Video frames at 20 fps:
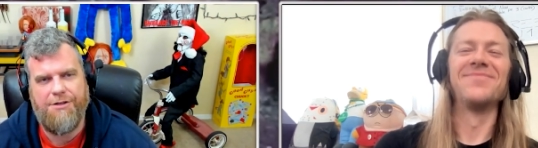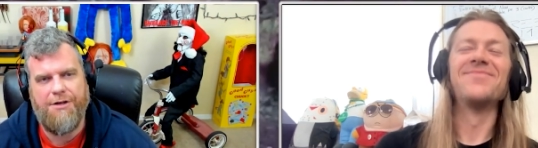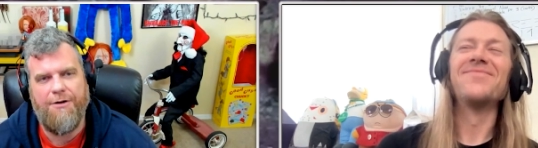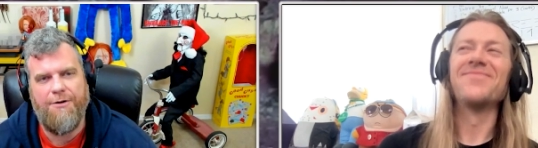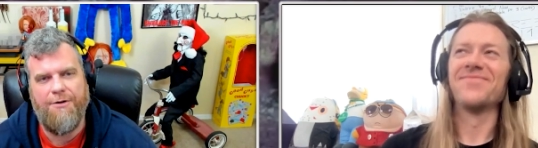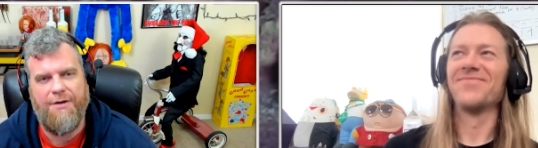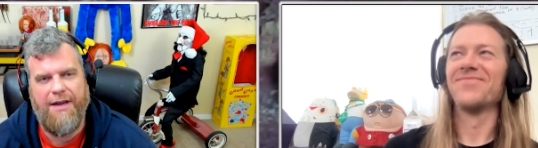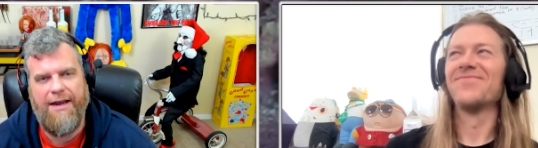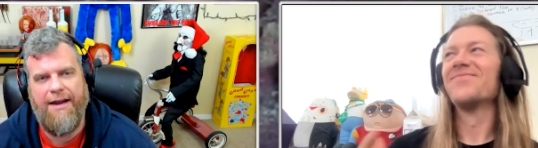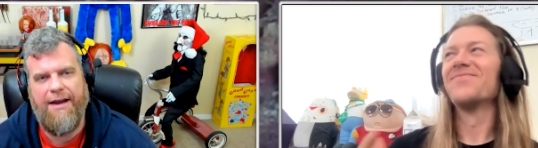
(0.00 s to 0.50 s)

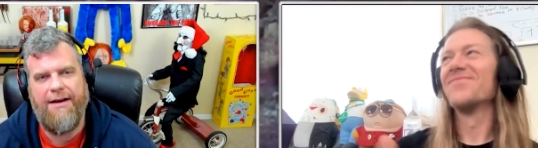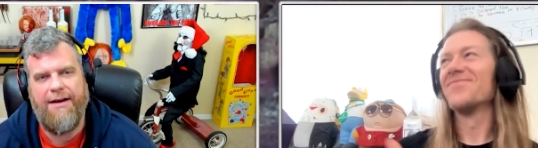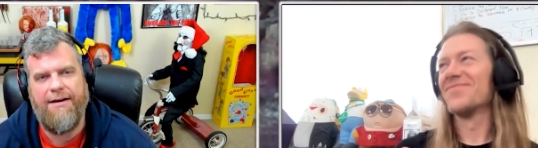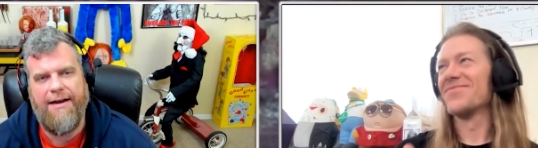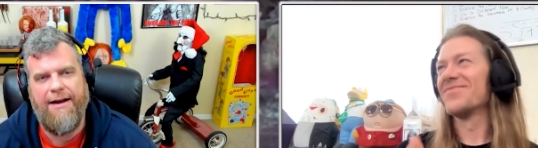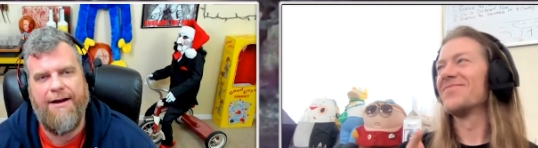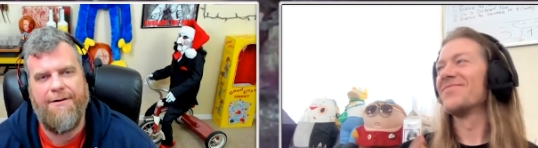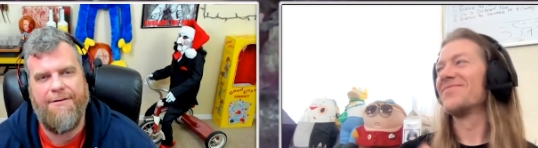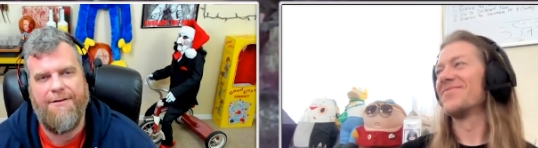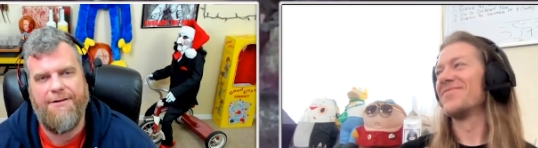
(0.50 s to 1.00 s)
Speaker 1: cocaine
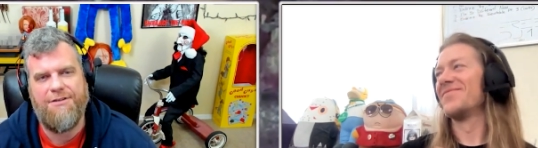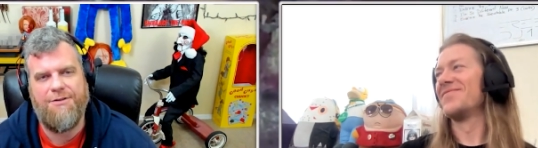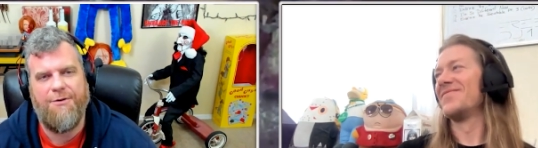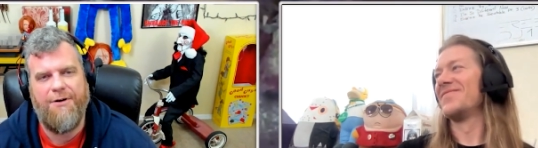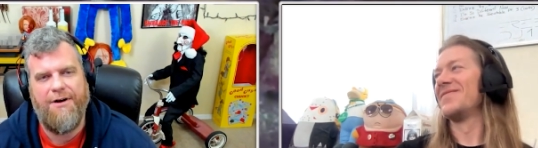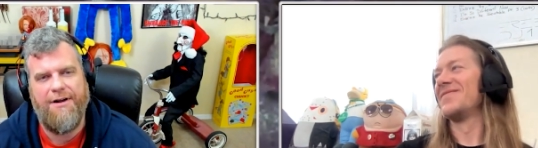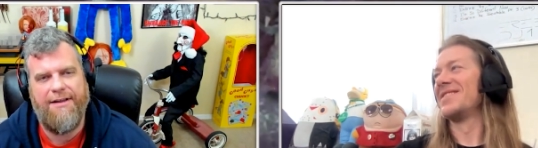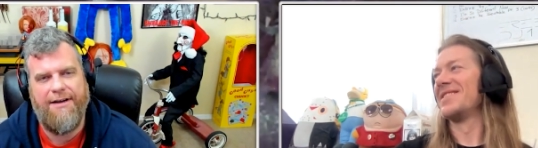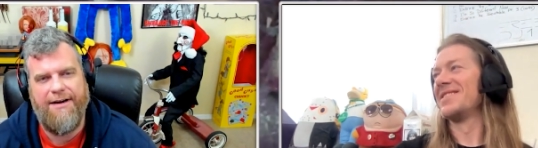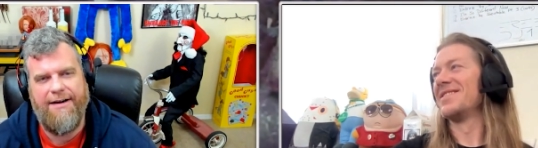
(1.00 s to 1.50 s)
down the
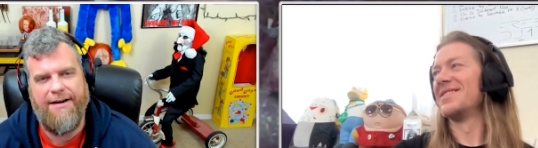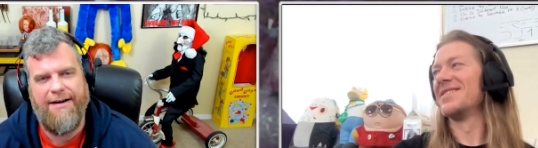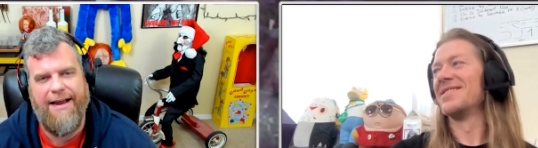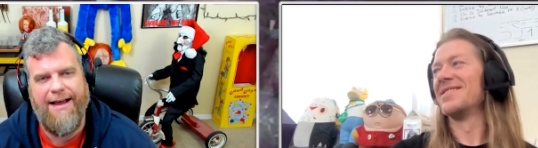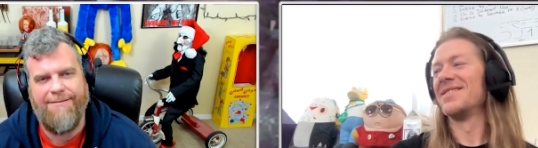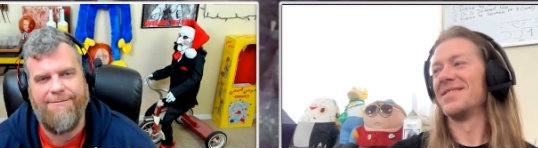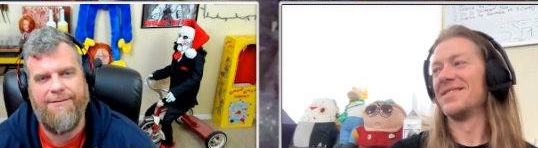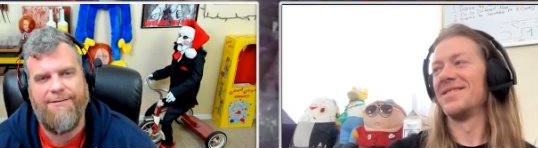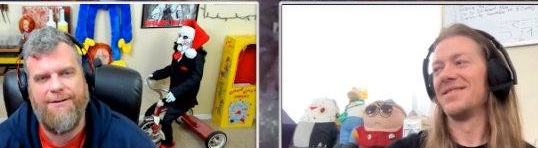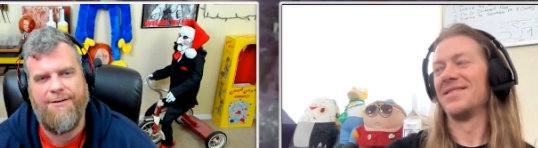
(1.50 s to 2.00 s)
toilet and
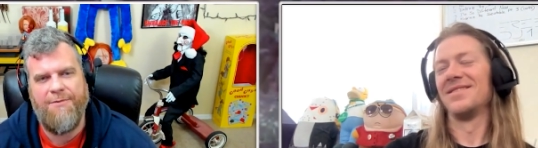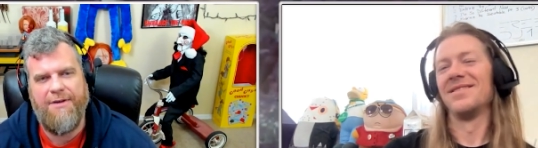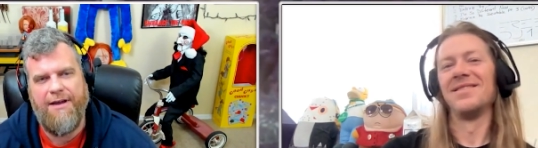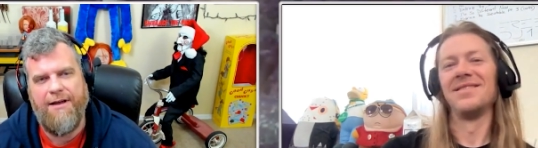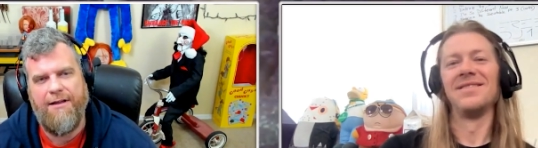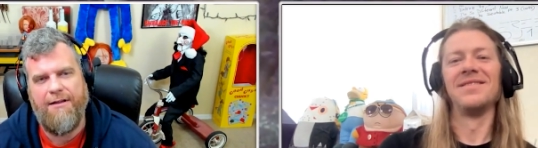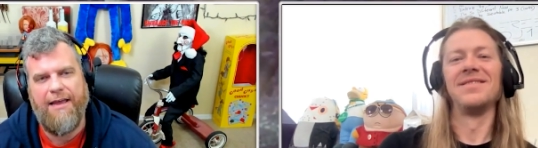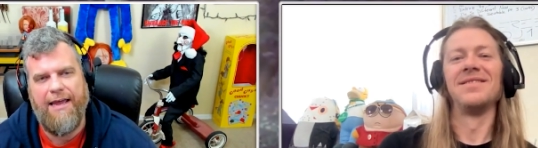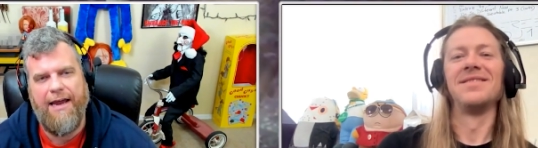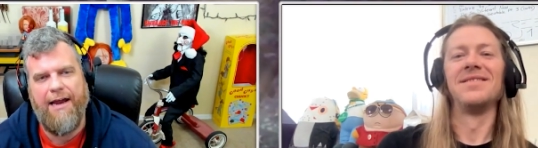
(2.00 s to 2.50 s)
have him
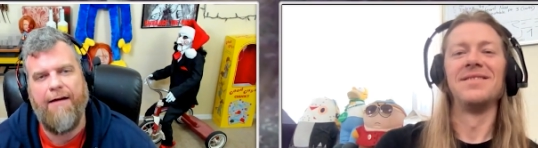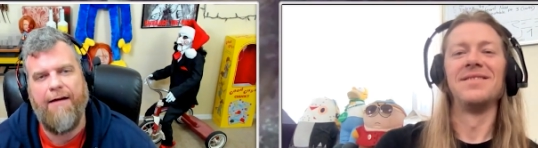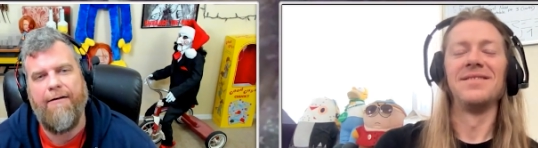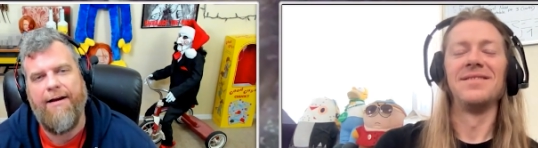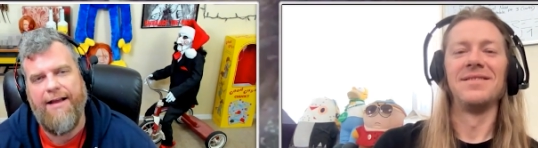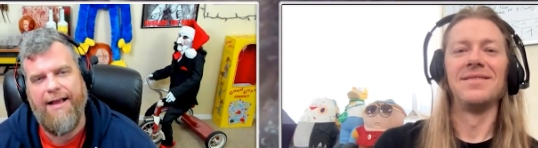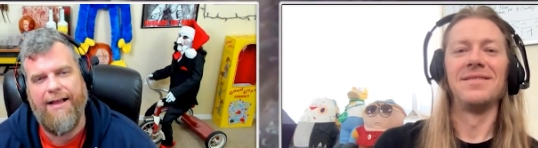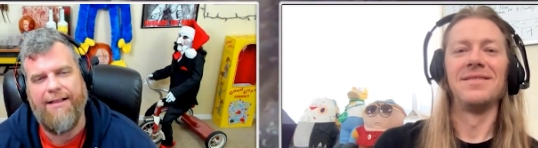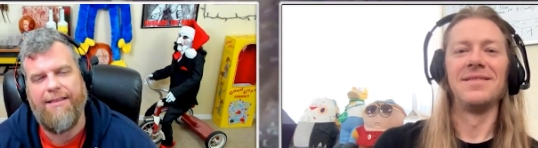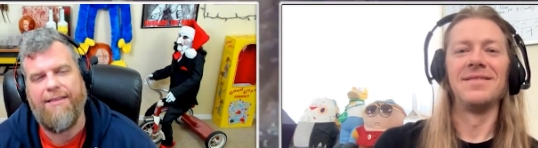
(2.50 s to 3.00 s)
yell Karen
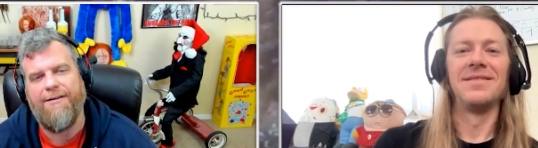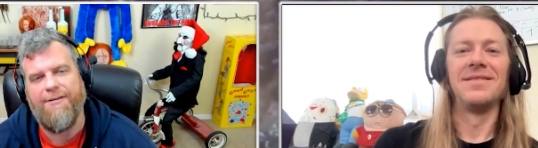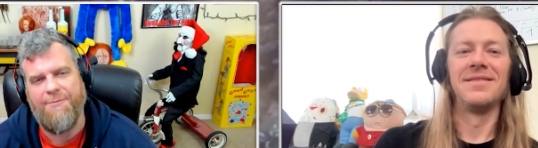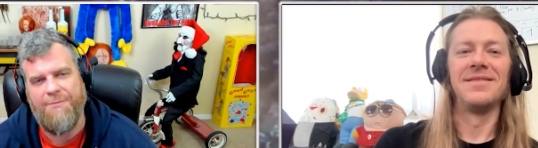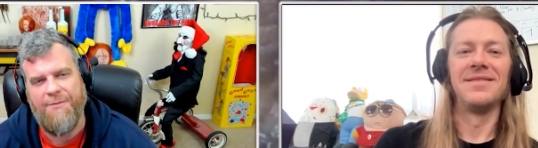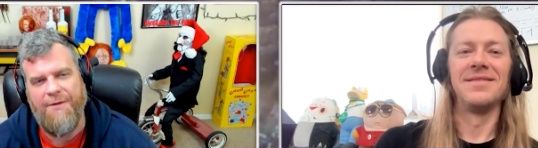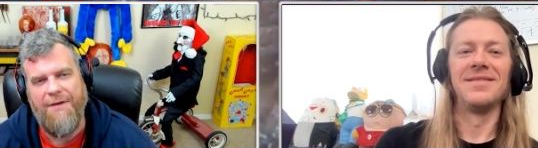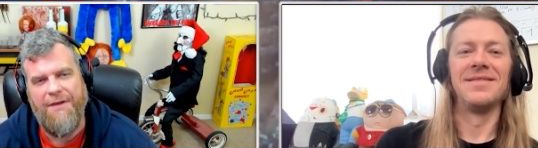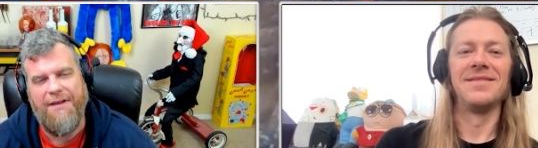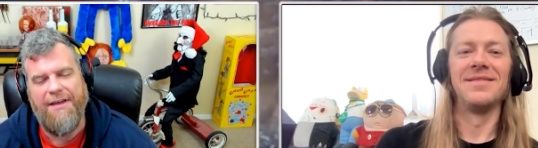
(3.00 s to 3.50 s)
at them,
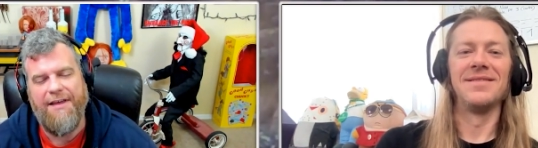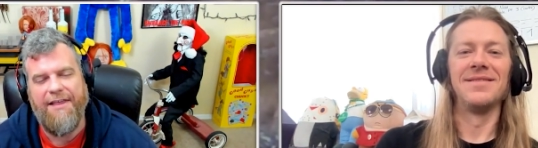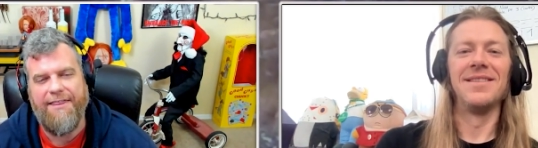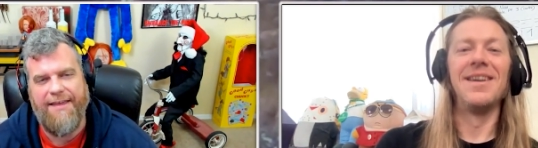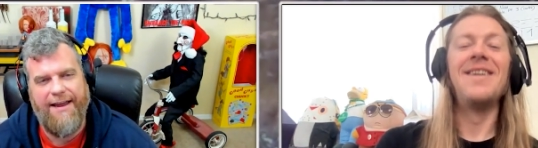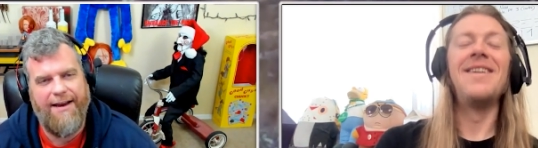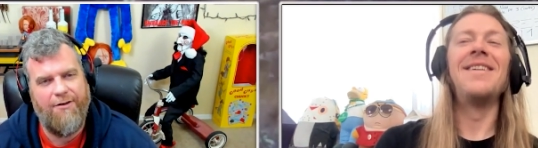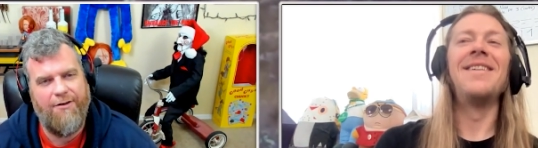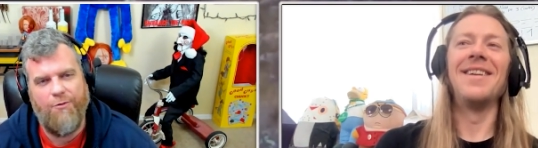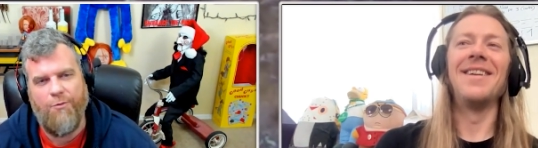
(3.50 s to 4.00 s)

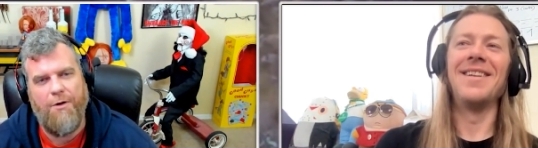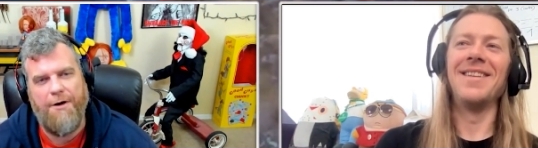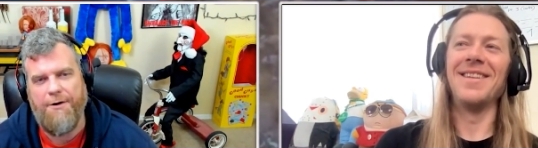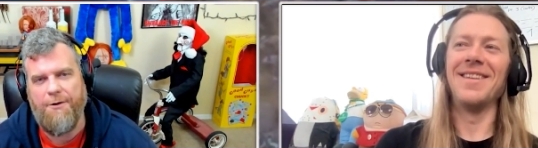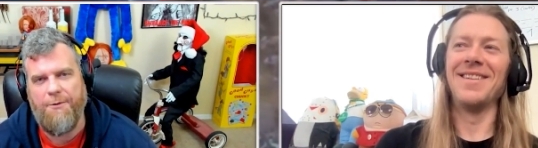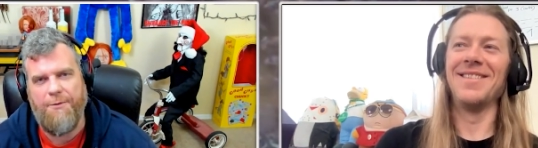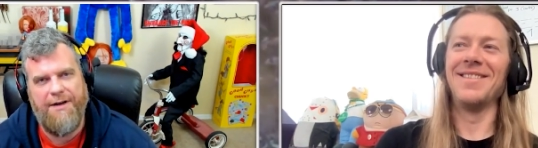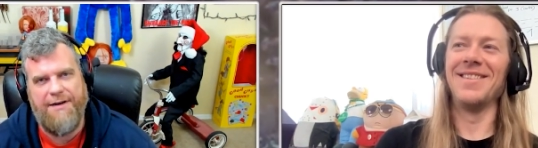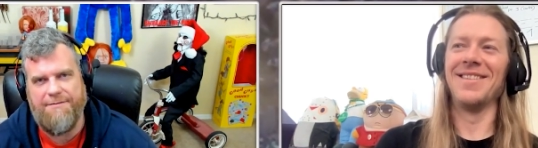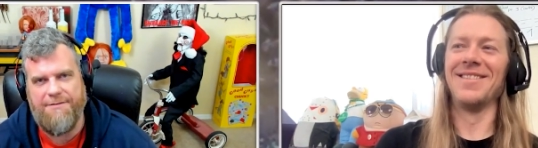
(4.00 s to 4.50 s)
then what are
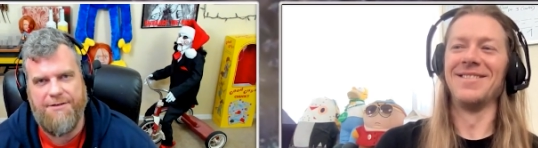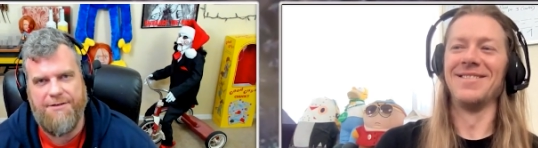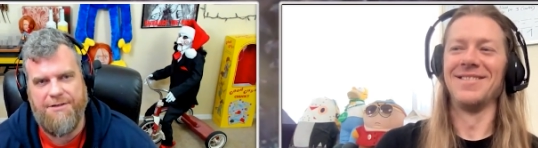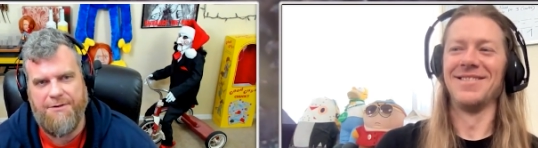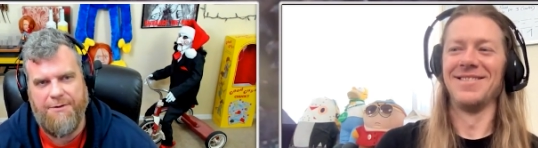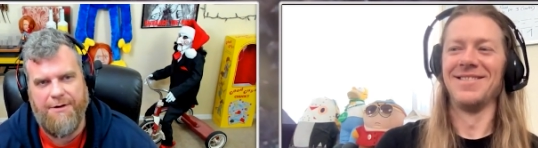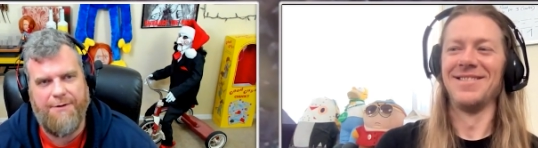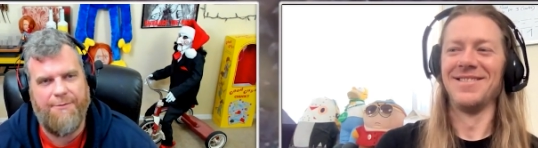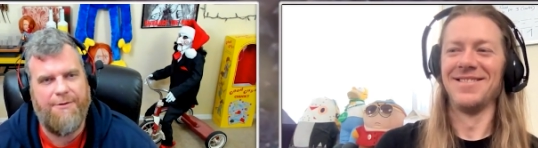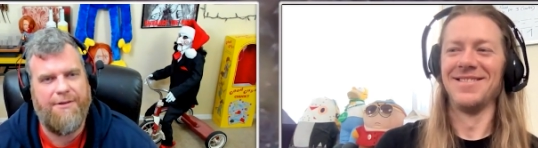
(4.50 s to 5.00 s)
we even doing